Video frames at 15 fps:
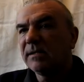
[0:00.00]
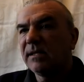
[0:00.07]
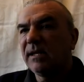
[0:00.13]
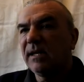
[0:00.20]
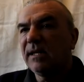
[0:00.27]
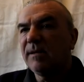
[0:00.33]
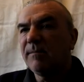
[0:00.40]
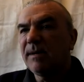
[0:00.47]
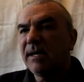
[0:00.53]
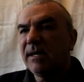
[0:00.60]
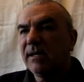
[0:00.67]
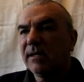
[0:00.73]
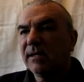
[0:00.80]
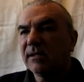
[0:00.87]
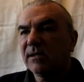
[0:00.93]
Today the
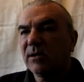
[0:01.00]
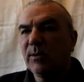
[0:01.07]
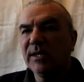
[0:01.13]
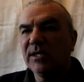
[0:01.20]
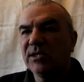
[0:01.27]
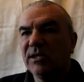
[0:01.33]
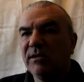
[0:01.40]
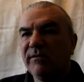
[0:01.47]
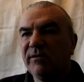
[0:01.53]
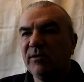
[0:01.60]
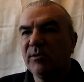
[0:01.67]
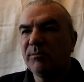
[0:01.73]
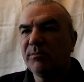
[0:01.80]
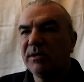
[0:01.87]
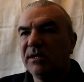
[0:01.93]
Mail has a question
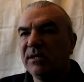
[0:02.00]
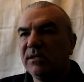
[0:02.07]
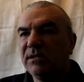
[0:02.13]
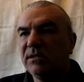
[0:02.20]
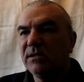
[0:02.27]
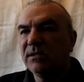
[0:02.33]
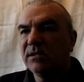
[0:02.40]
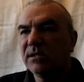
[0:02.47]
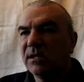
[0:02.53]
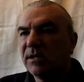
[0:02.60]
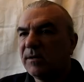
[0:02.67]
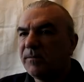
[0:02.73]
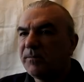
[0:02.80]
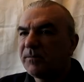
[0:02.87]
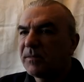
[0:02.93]
for Britain's
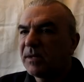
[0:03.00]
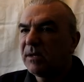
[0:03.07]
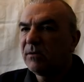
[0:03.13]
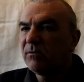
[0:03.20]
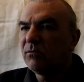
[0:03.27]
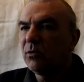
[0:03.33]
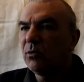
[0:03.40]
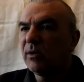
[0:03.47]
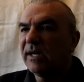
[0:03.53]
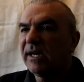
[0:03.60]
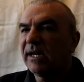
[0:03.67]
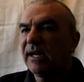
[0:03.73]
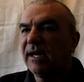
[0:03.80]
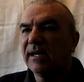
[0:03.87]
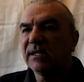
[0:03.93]
ruling
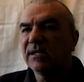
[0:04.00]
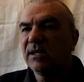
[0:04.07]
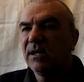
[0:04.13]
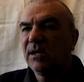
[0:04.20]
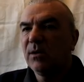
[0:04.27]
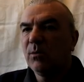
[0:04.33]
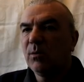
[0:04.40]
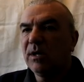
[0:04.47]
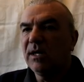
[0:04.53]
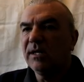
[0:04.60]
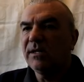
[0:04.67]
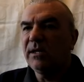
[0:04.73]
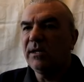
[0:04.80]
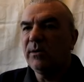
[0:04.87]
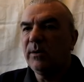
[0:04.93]
class. Why
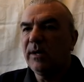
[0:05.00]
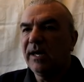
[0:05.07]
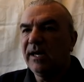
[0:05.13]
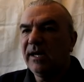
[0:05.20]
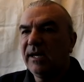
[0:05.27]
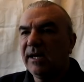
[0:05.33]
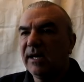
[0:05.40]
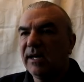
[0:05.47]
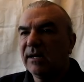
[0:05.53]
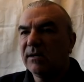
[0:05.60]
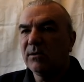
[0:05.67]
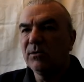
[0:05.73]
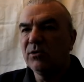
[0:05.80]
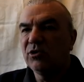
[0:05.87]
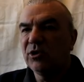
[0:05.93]
do you hate our
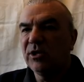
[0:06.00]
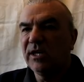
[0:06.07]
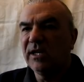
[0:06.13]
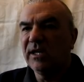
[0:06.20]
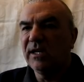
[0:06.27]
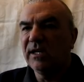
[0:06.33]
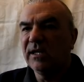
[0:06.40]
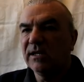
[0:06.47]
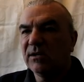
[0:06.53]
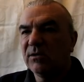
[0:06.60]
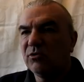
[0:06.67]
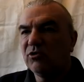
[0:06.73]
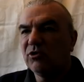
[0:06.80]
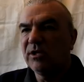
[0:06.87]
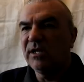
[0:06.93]
country,
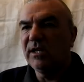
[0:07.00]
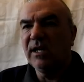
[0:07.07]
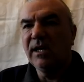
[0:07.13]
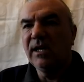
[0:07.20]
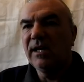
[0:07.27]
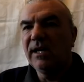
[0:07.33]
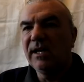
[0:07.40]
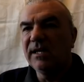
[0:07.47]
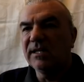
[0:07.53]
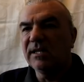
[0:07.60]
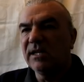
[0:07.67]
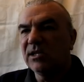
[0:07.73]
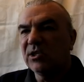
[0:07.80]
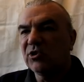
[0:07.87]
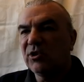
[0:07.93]
its
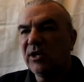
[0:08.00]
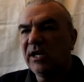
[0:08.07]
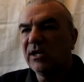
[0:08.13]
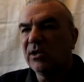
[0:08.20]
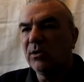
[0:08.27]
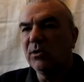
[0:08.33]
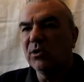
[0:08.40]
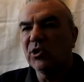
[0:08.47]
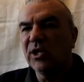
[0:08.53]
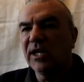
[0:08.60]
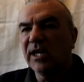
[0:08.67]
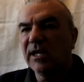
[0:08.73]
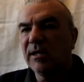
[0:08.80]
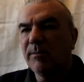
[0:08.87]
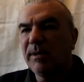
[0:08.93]
history, culture
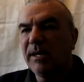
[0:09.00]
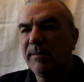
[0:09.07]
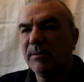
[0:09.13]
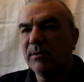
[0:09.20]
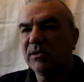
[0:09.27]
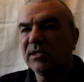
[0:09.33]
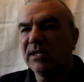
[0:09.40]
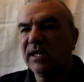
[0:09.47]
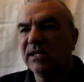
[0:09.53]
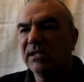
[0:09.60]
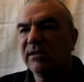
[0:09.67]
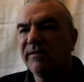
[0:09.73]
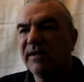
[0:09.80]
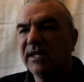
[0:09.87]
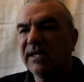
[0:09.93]
and the people's
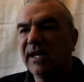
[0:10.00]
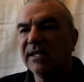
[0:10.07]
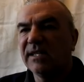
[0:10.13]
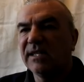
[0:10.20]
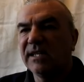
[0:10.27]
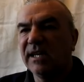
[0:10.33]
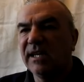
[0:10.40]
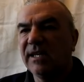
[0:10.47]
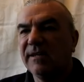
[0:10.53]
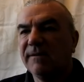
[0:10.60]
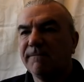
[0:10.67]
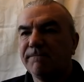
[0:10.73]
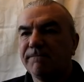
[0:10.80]
sense of identity?